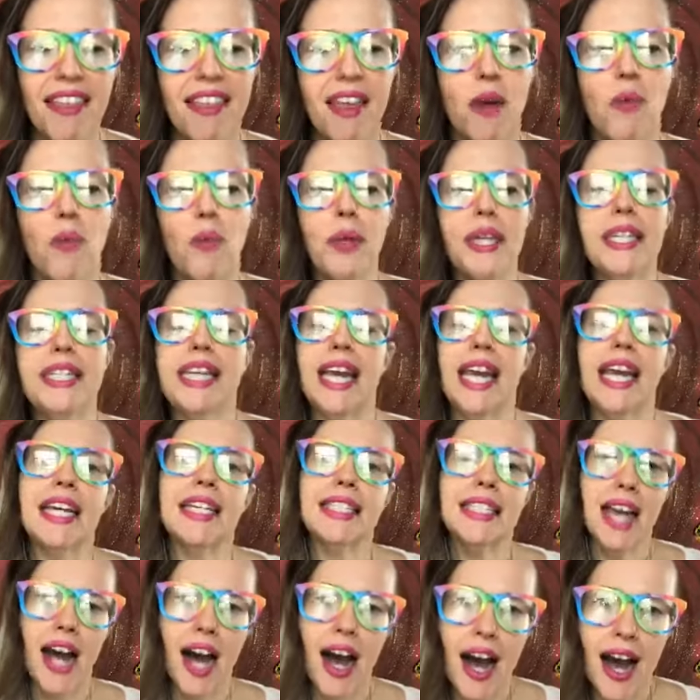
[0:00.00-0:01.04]
that we
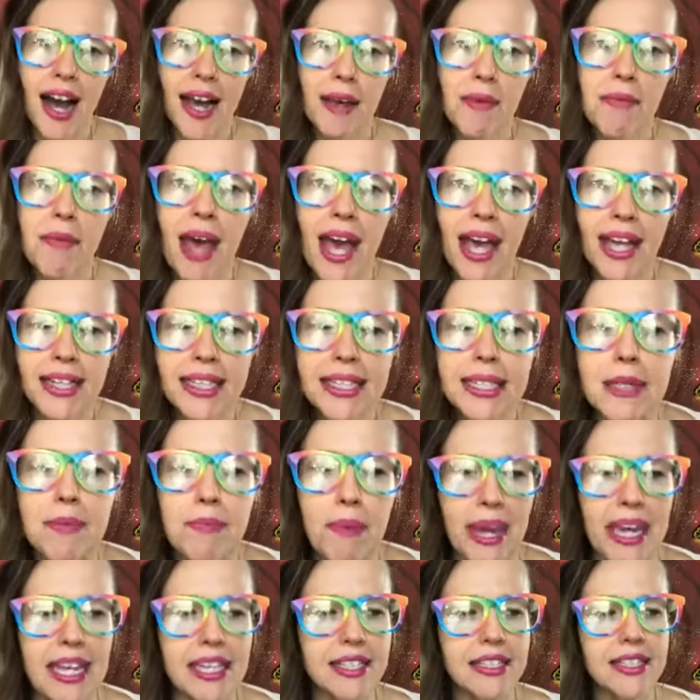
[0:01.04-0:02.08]
take time and
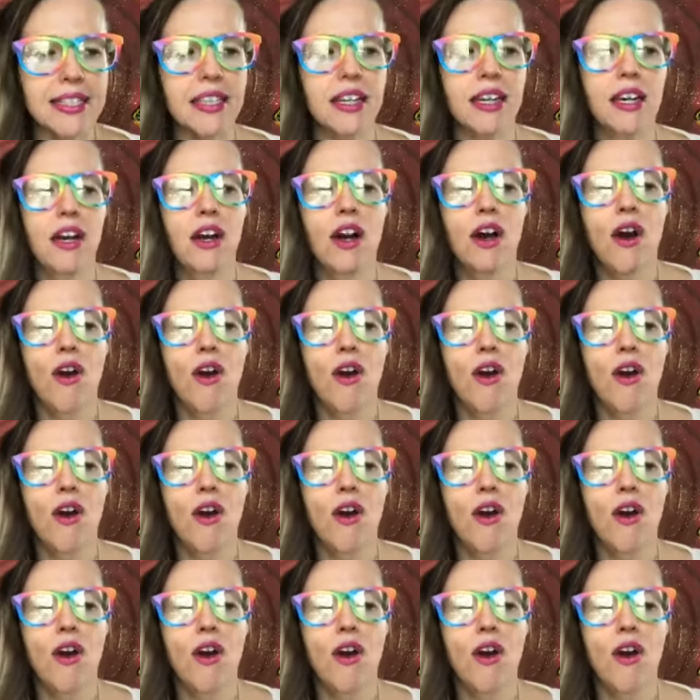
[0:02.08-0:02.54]
space